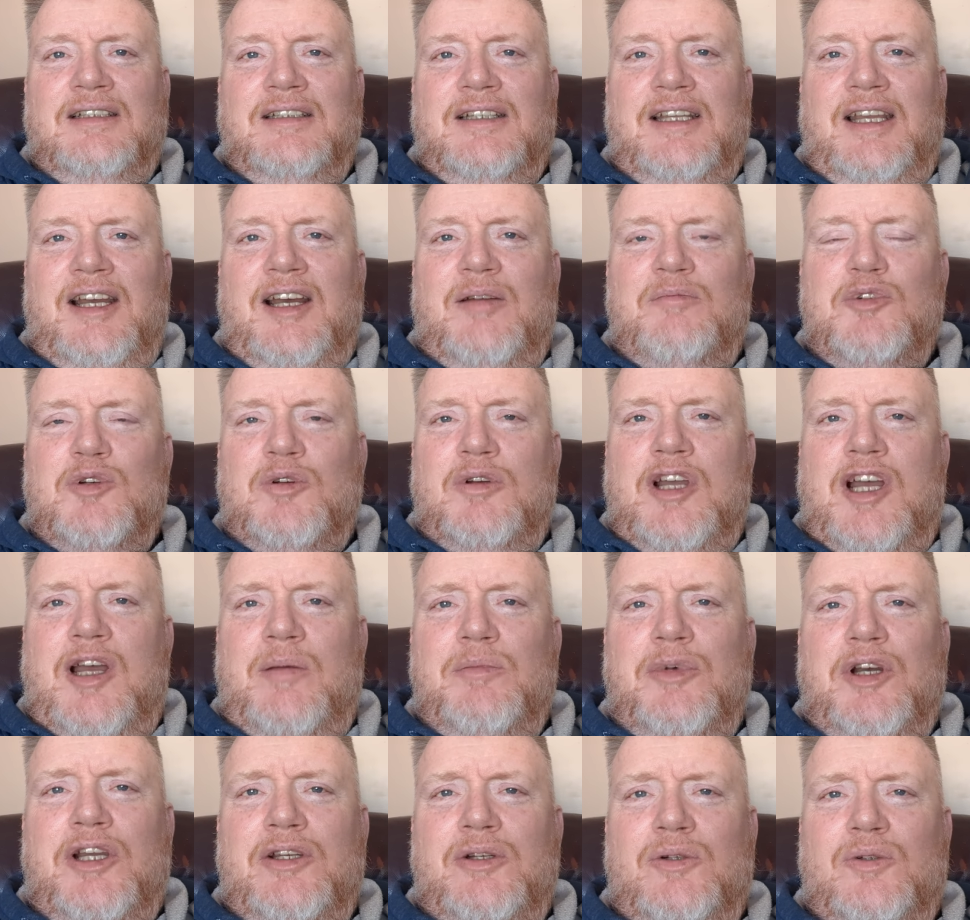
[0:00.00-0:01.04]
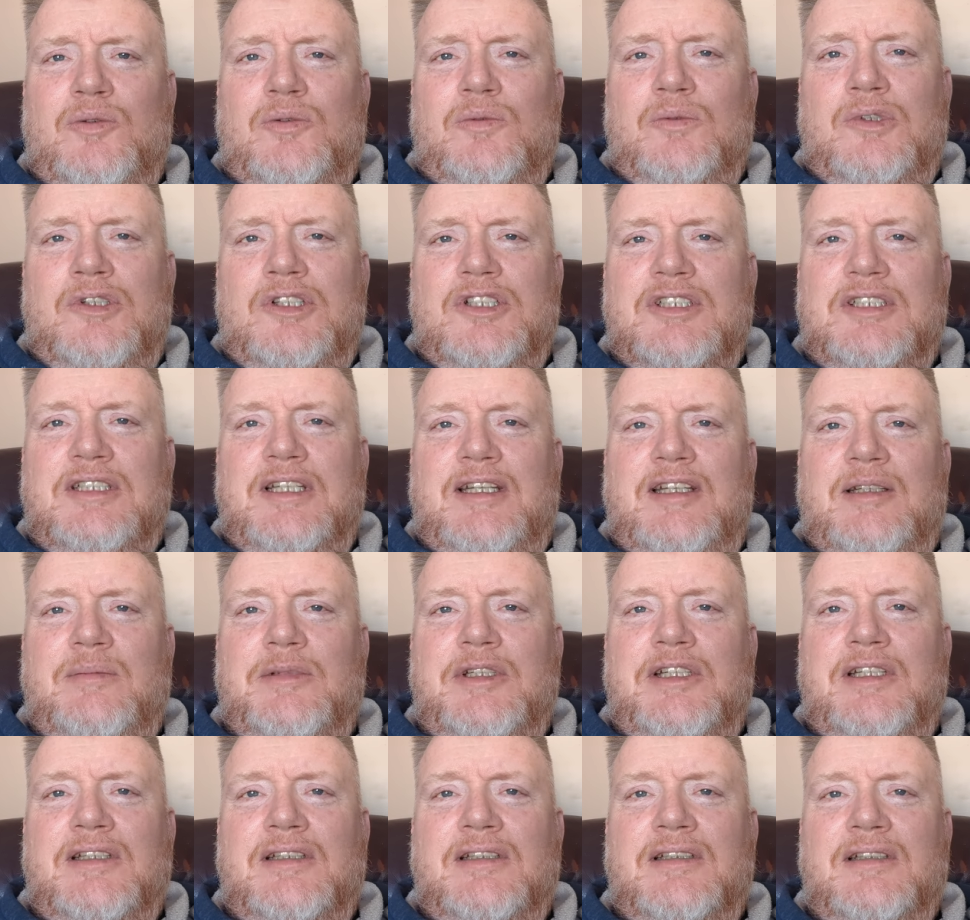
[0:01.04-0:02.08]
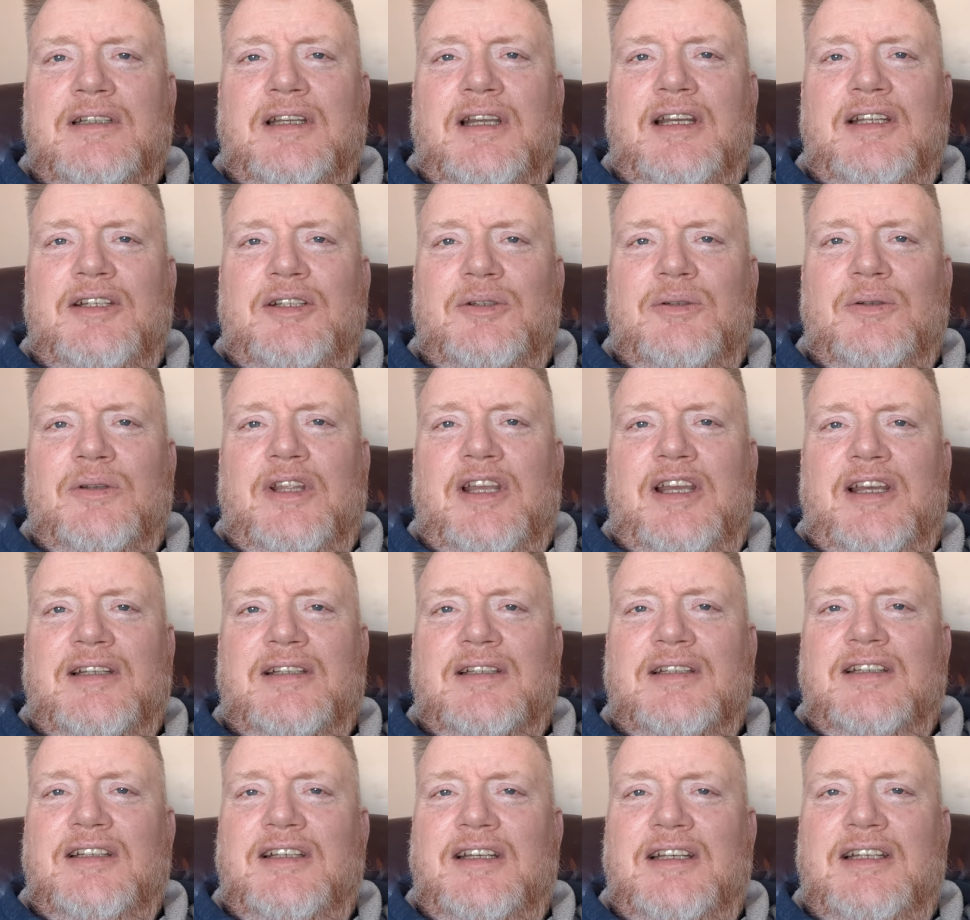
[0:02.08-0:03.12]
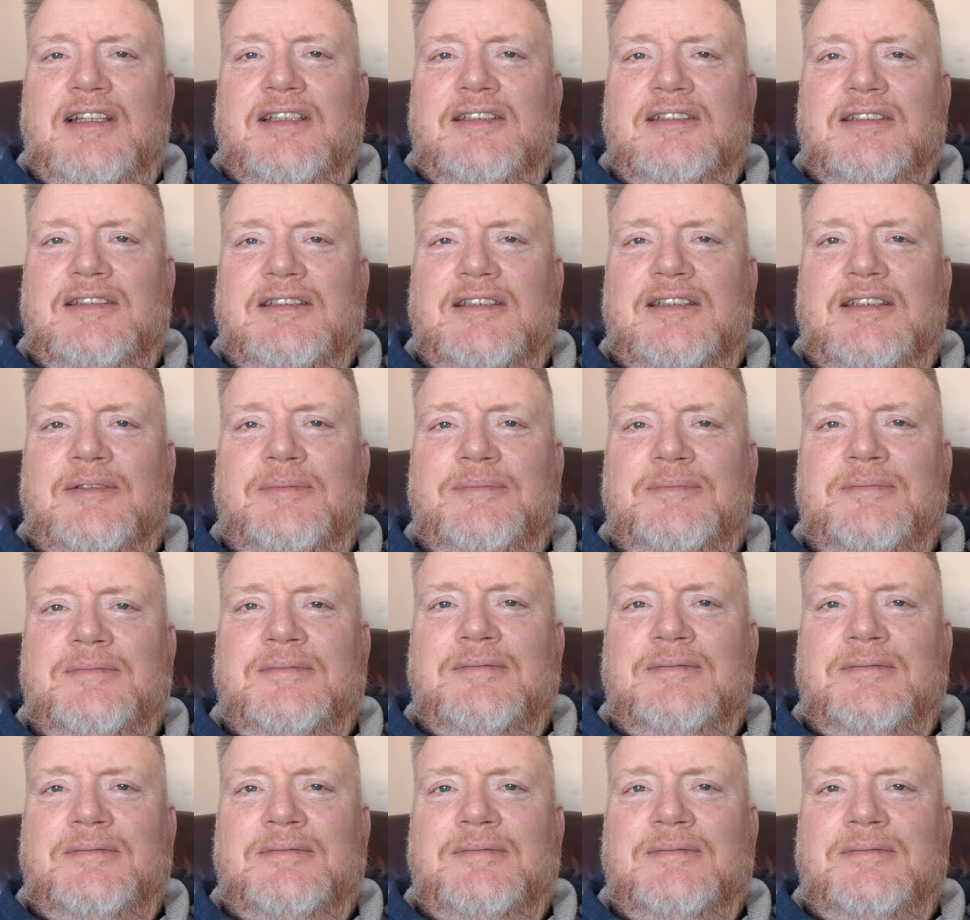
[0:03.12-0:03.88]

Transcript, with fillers: yeah I'm, I'm my own worst enemy. I know that, and uh,